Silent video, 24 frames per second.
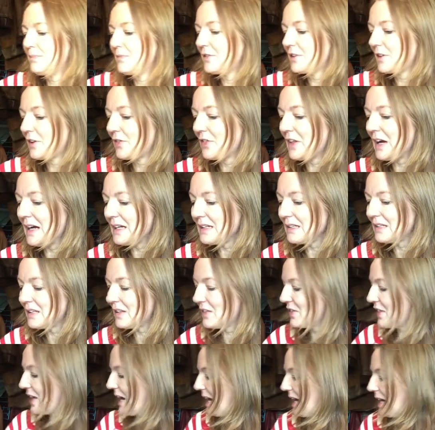So that's
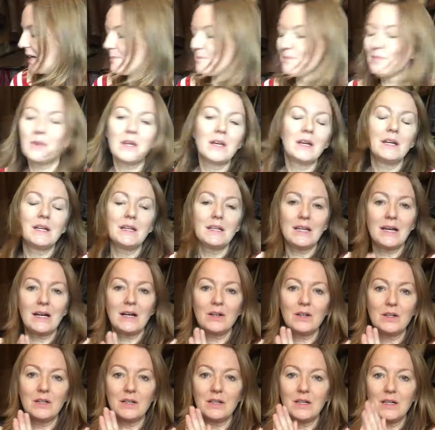that.
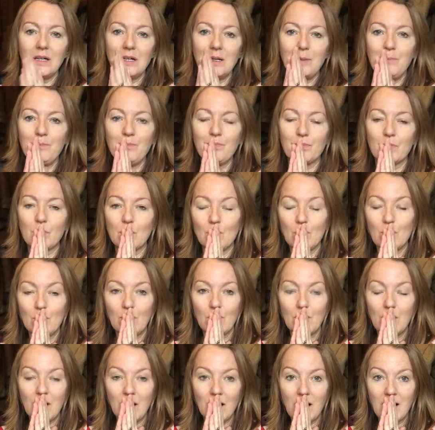Now,
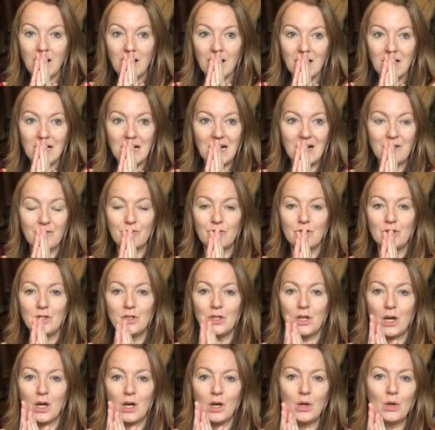I have
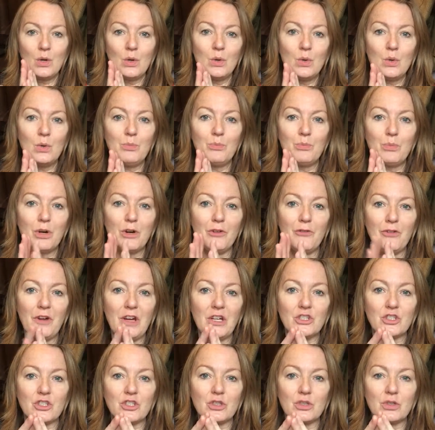no
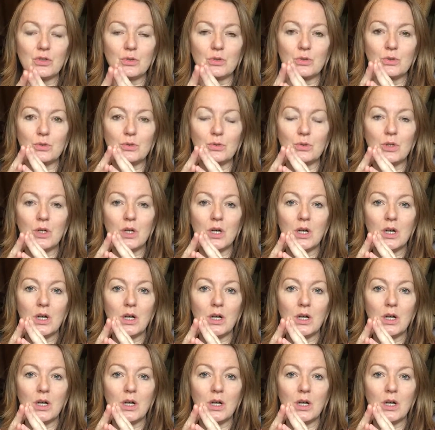professional